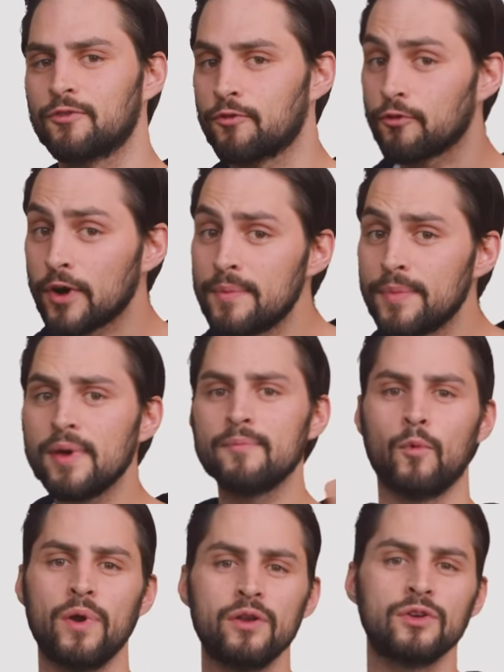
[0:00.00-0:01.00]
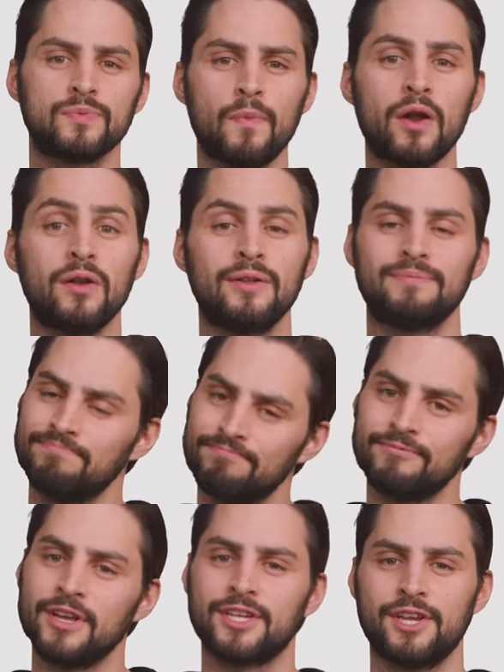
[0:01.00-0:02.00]
freemium Windows model
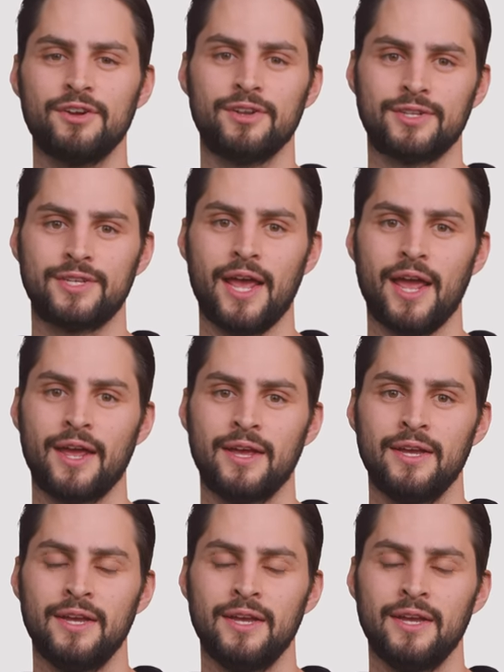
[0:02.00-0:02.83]
is here to stay.